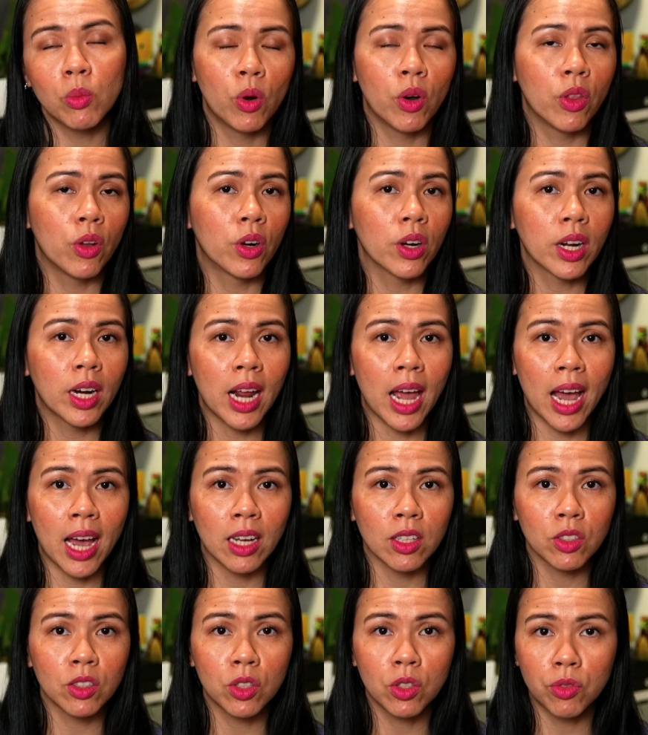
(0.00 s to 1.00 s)
where they're going to
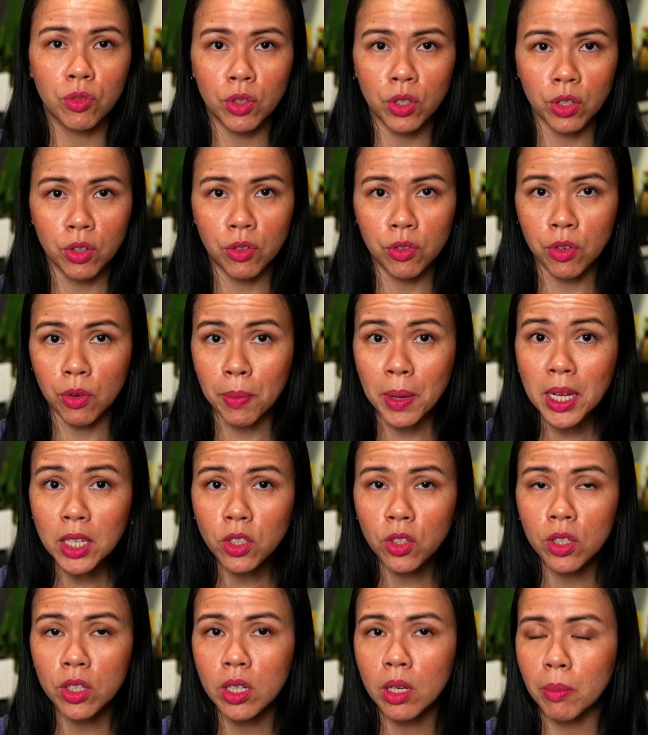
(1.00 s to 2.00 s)
ask you for your
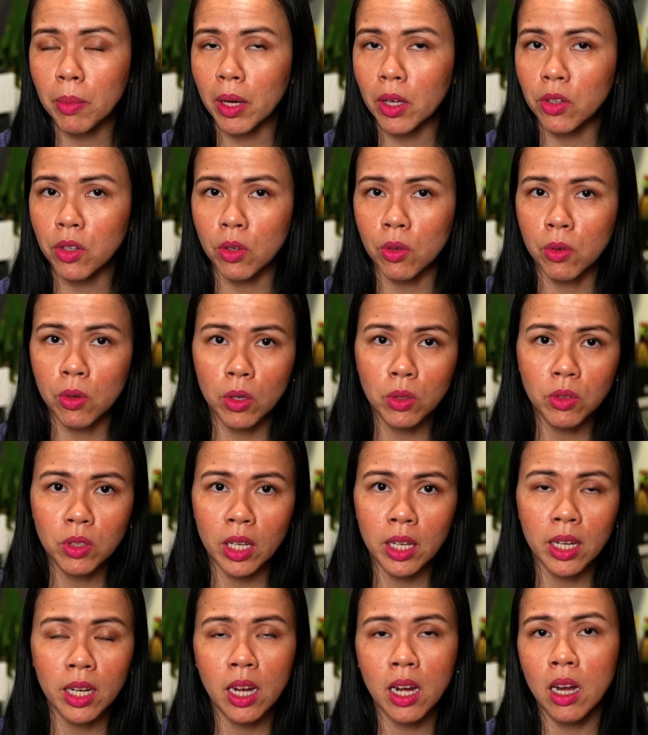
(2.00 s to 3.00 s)
information about your gross
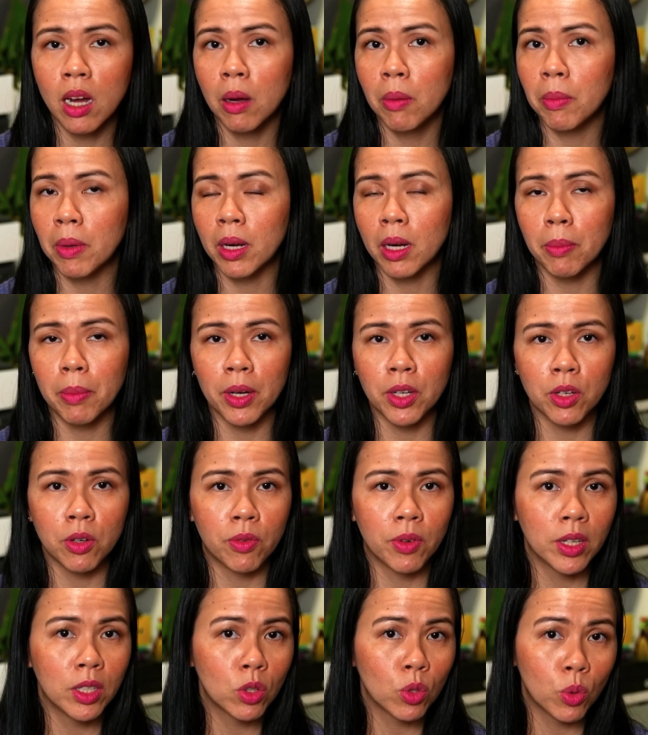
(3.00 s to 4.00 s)
income and about your
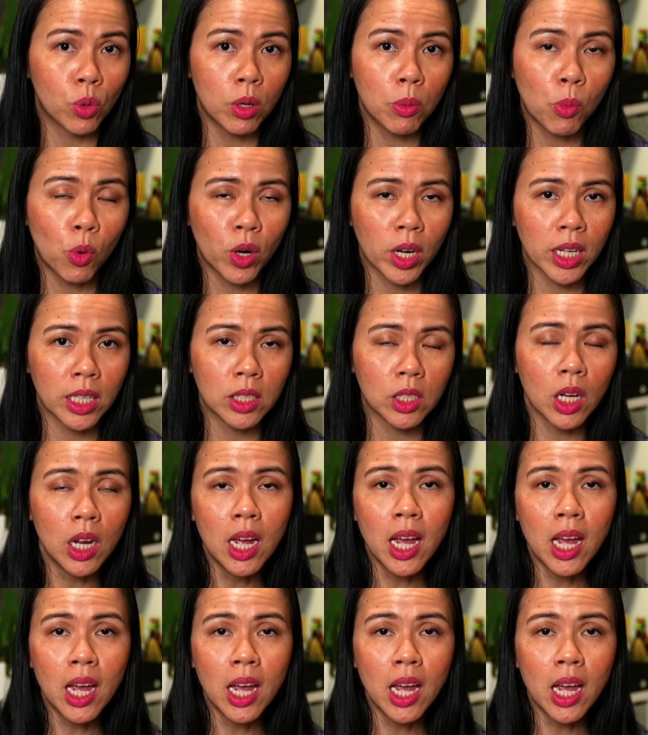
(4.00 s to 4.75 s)
rent or mortgage.